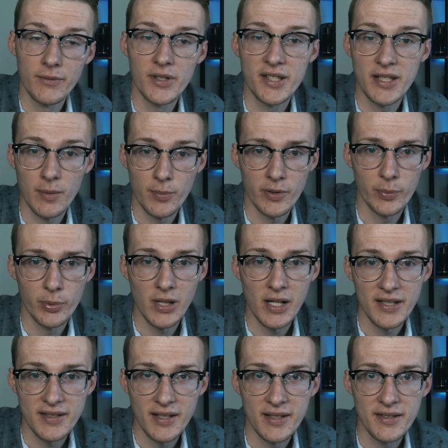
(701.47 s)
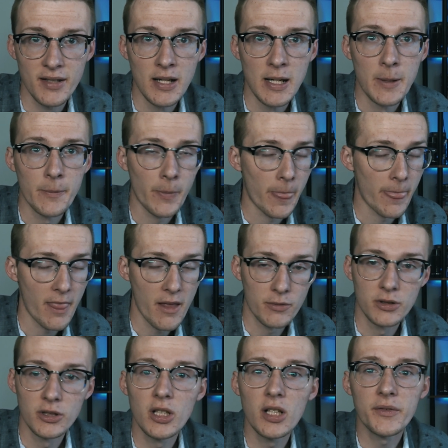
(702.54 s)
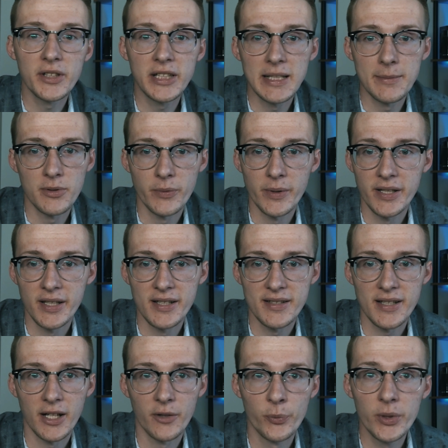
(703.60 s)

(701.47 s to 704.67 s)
every step of the process, I would love to keep doing these.